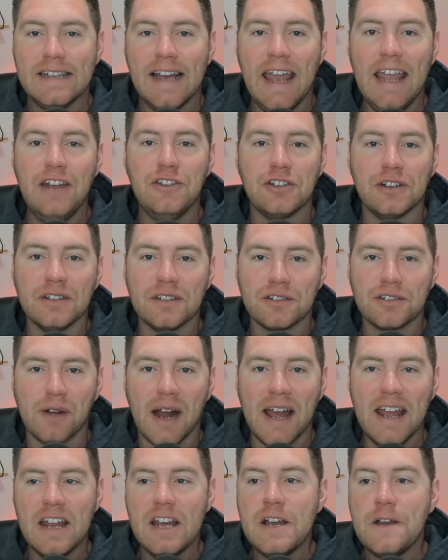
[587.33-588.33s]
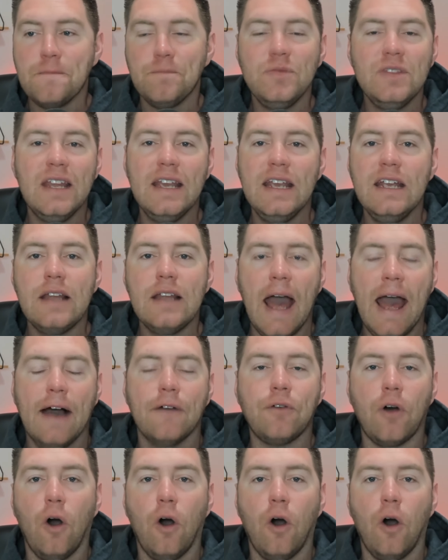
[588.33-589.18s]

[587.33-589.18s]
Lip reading: agents, right, need to have